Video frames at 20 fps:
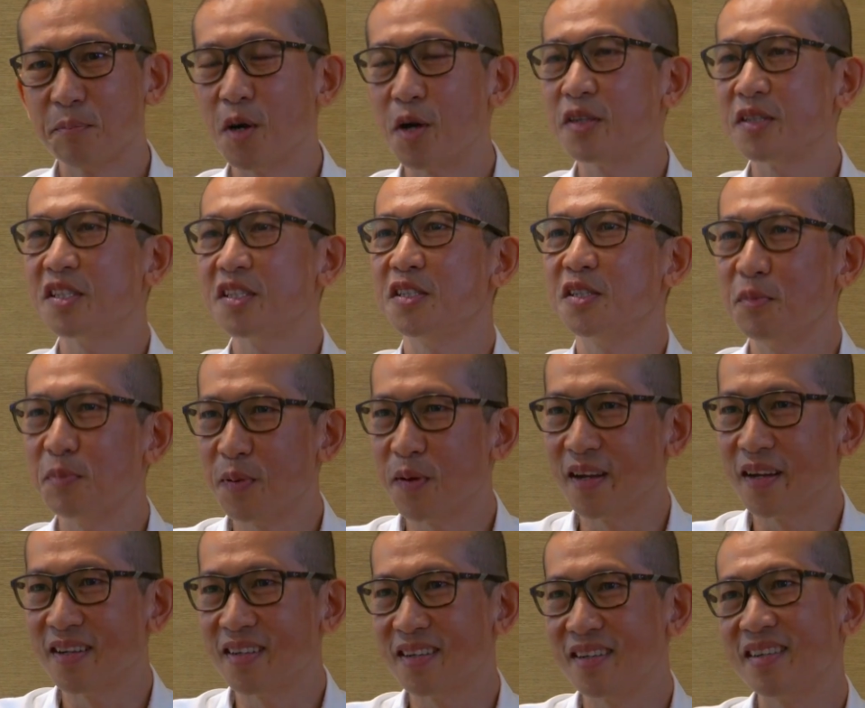
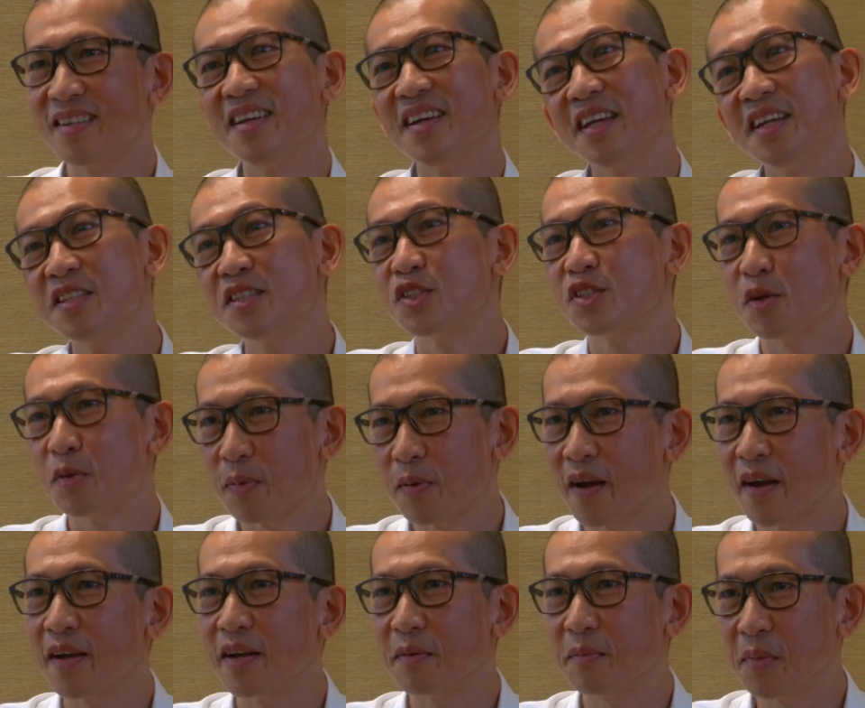participate in
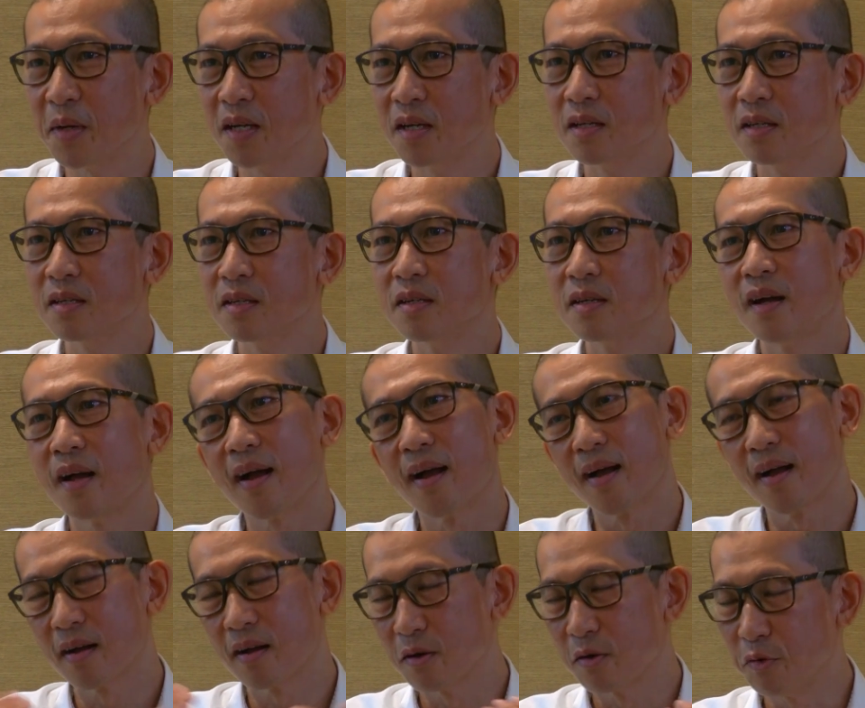supplying me
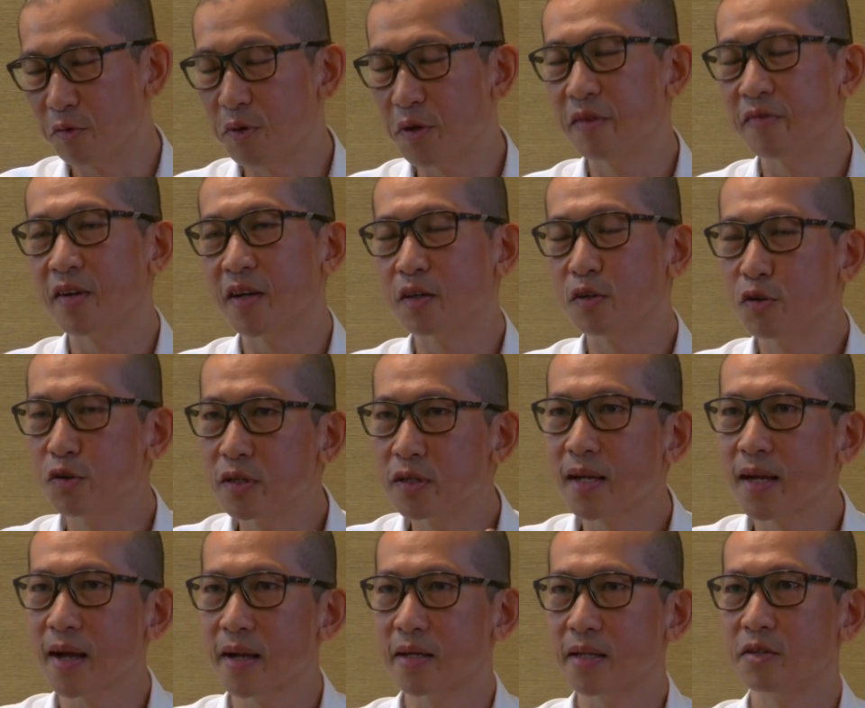with a
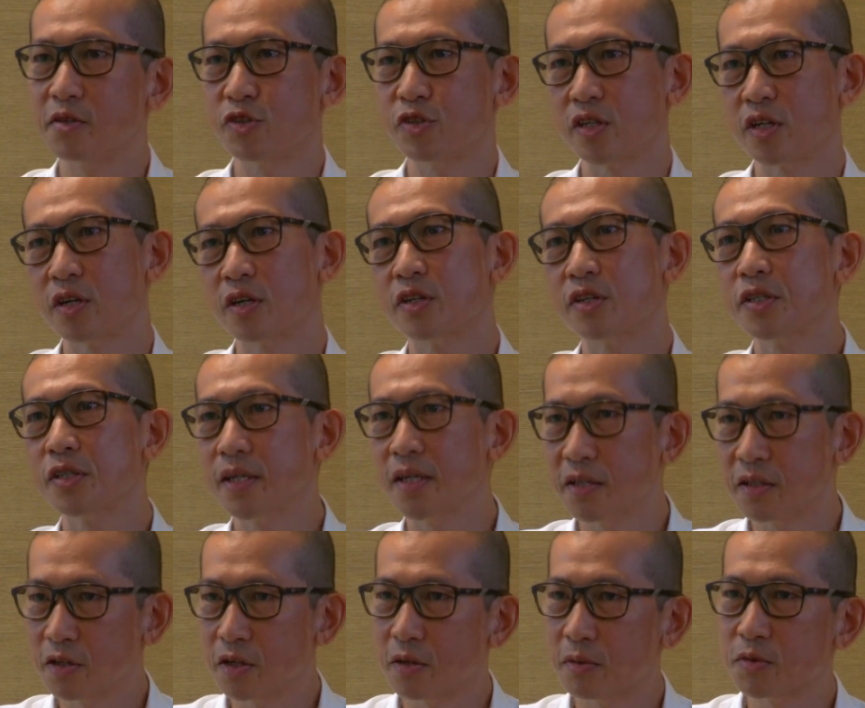good cahier de charge
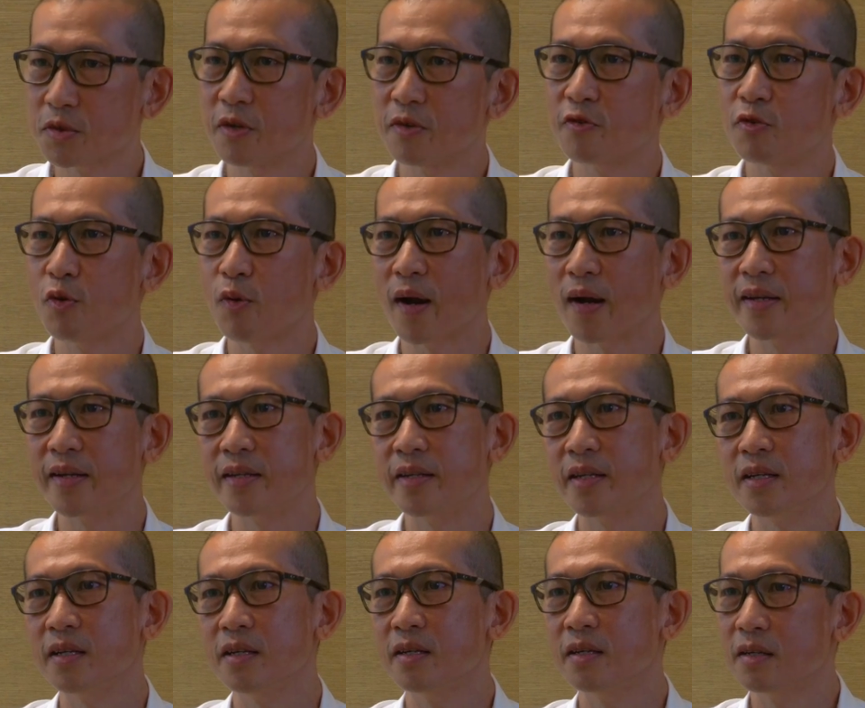in terms of
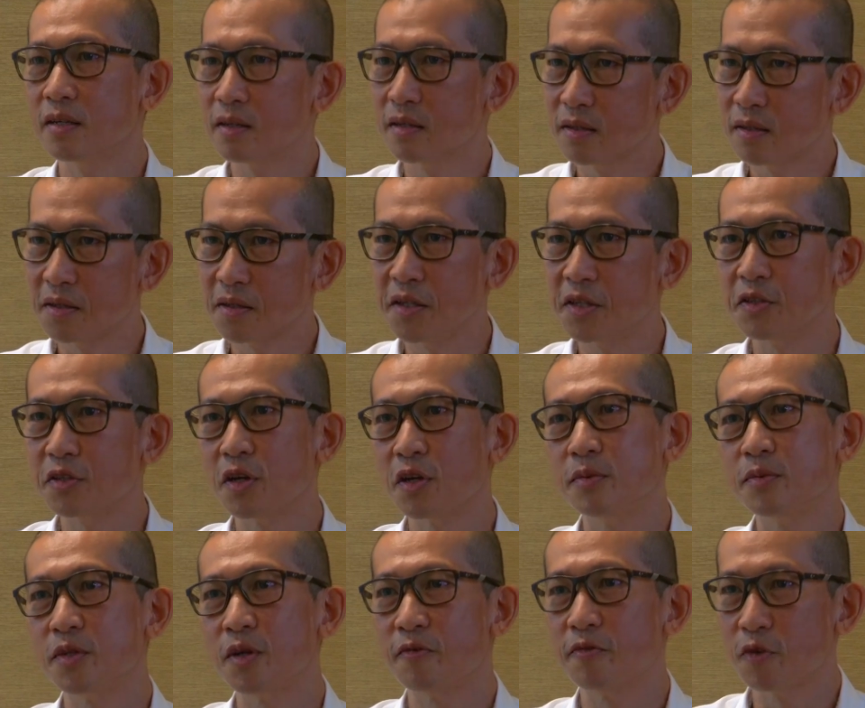quality, in
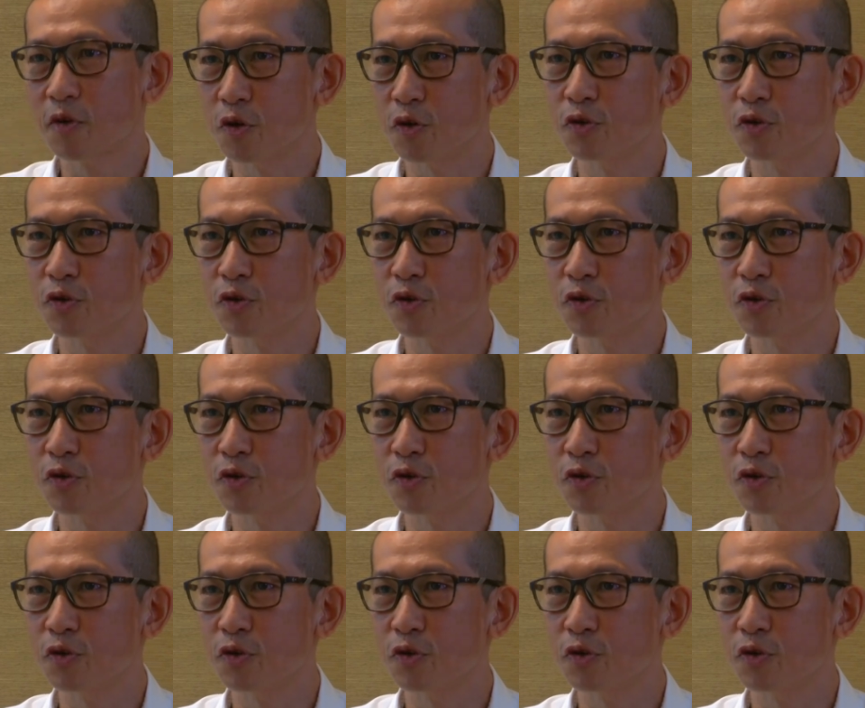terms of